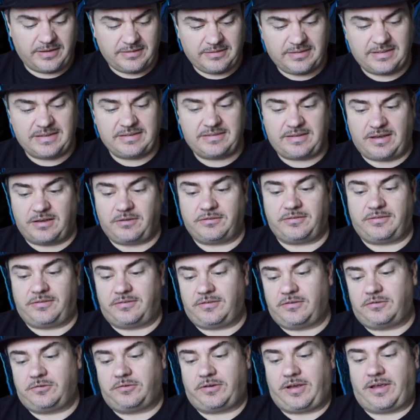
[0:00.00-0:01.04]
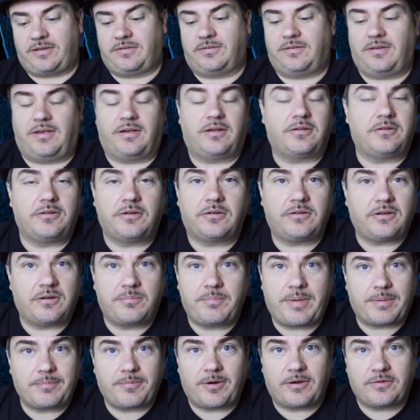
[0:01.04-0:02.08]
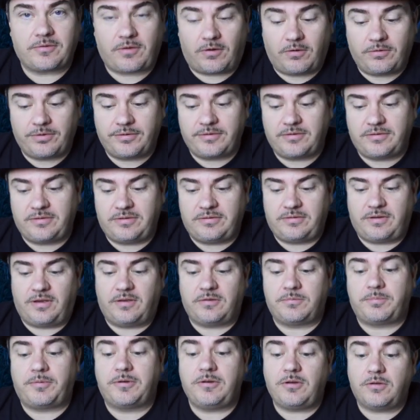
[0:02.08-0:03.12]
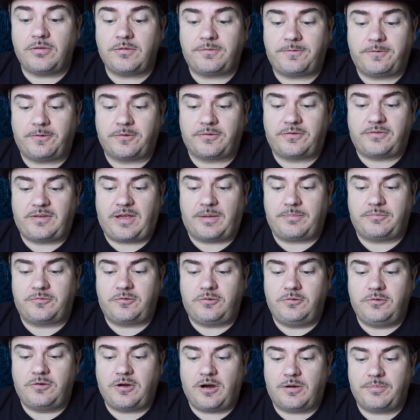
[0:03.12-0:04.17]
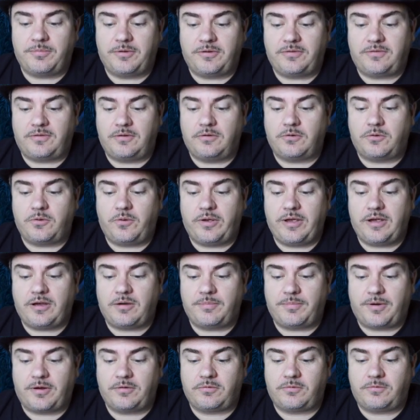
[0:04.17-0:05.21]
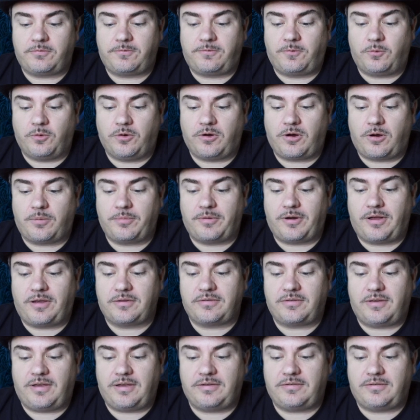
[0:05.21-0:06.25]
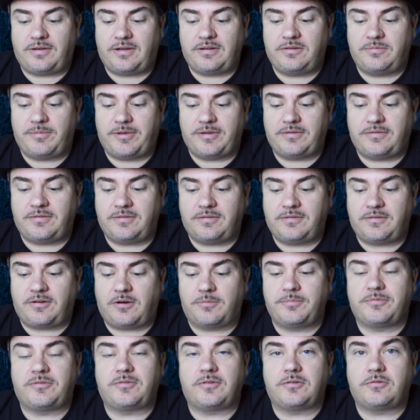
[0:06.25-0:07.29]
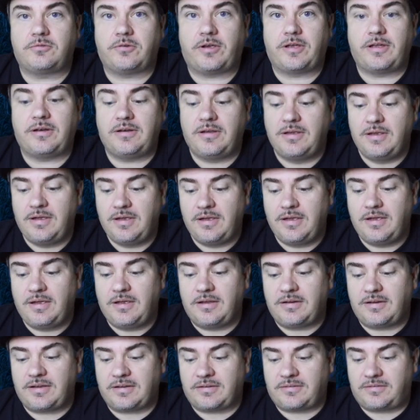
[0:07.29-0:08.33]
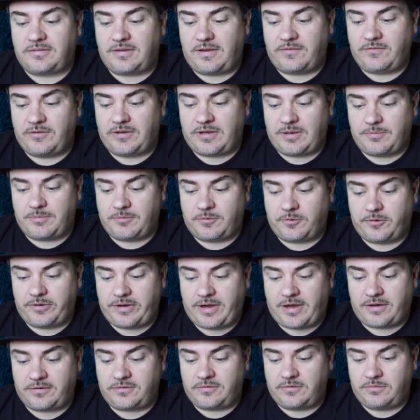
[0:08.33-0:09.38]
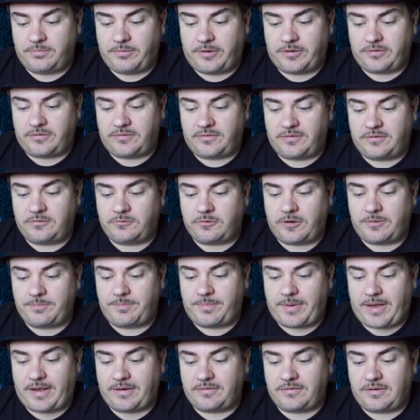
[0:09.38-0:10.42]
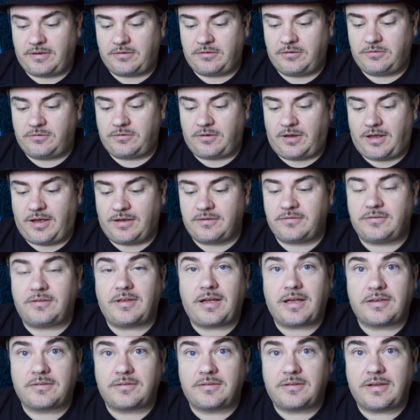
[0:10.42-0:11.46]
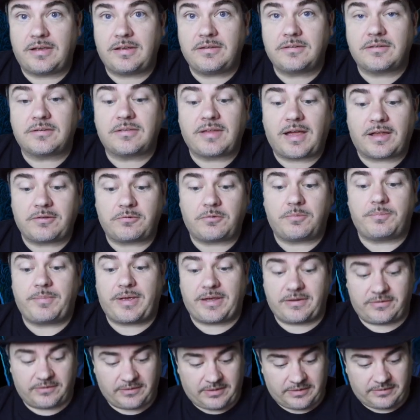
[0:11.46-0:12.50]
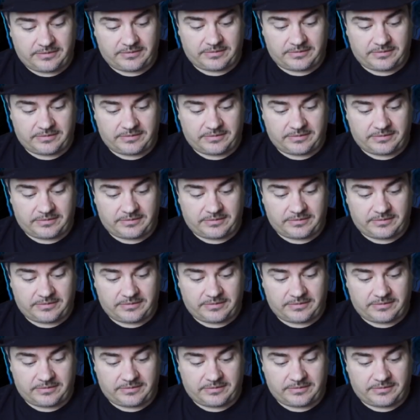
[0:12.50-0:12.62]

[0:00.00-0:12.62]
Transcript: are the details of the citric acid cycle. You don't need to memorize all the details, but know the first step. Two carbon acetyl-CoA combines with four carbon oxaloacetate to make six carbon citrate. Next seven chemical reactions break citrate back down into oxaloacetate. That's what makes it a